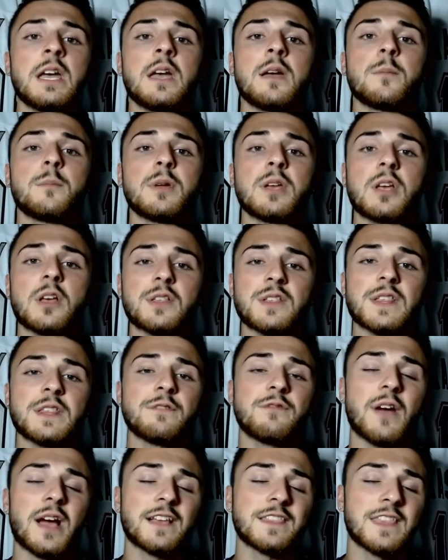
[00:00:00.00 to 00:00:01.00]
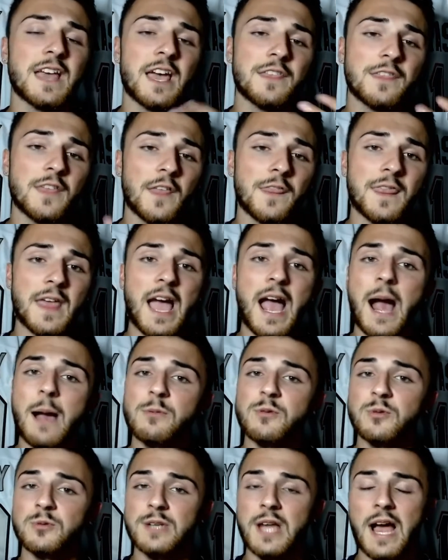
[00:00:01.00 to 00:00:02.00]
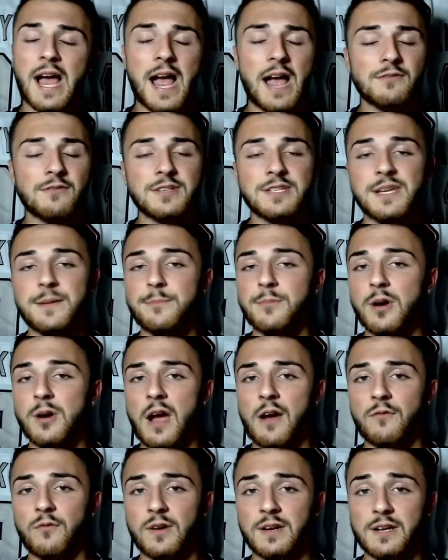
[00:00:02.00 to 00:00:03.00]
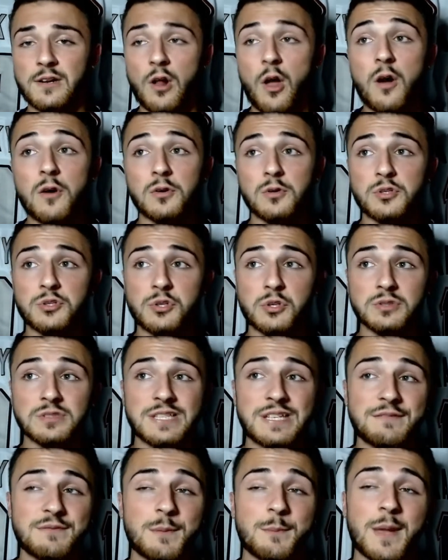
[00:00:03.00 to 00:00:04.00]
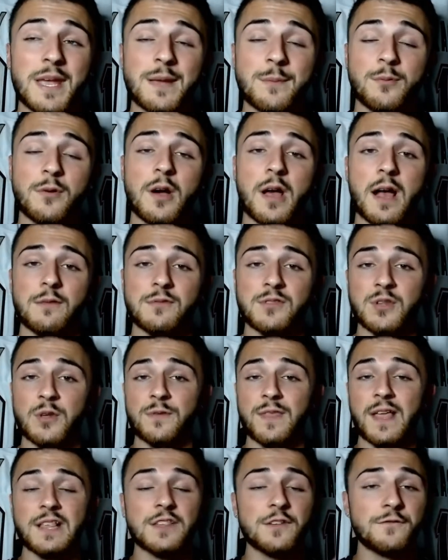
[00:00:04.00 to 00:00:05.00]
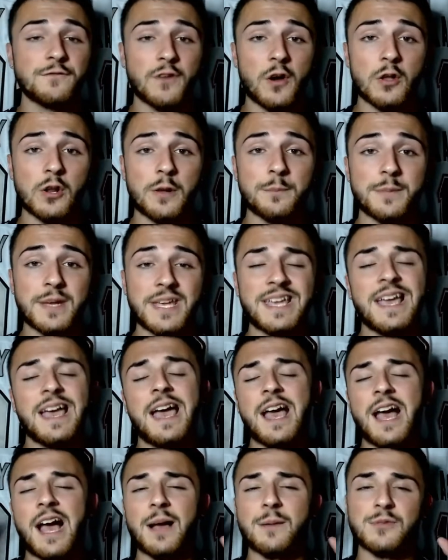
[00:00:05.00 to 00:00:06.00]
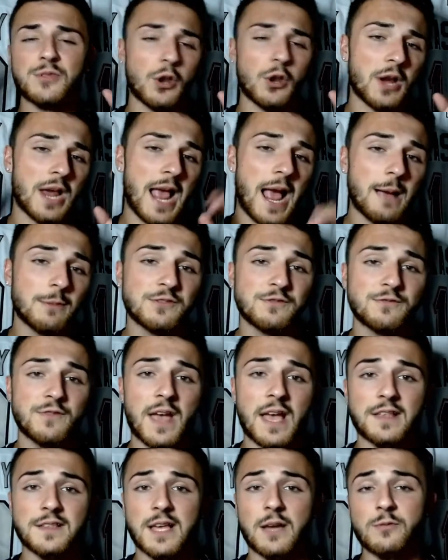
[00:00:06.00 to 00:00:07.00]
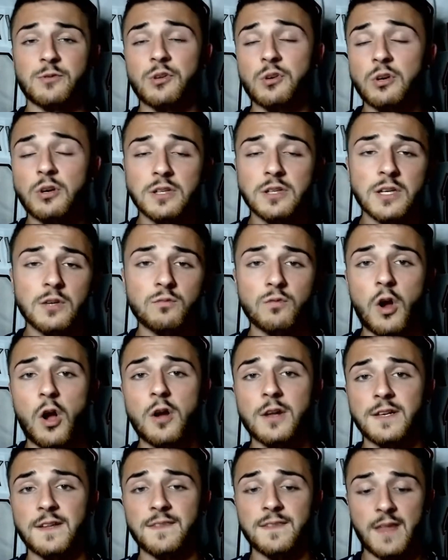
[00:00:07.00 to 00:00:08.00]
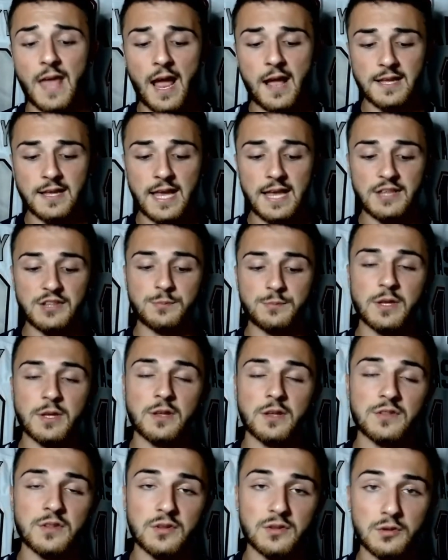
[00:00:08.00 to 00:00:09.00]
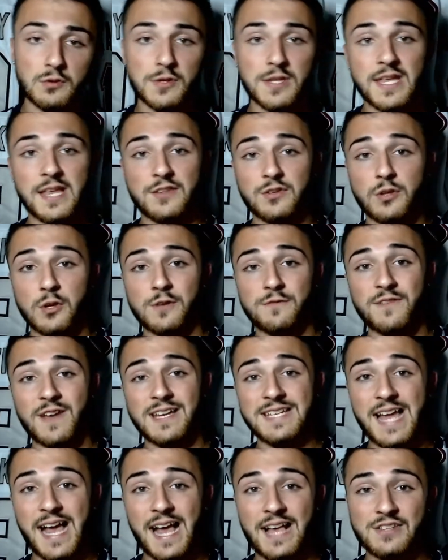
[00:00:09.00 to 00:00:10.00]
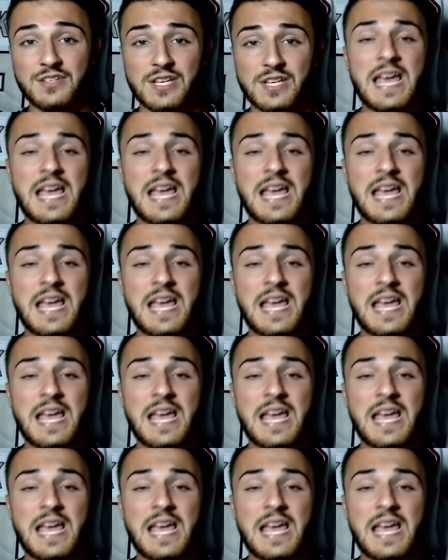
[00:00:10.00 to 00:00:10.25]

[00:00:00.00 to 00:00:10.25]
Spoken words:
because of the fact that I thought the Habs would not have a deep playoff run at all, or surely even make playoffs. So that's a fault on me. I'm sorry, Habs fans. I was clearly wrong in that case, because Suzuki has looked fantastic,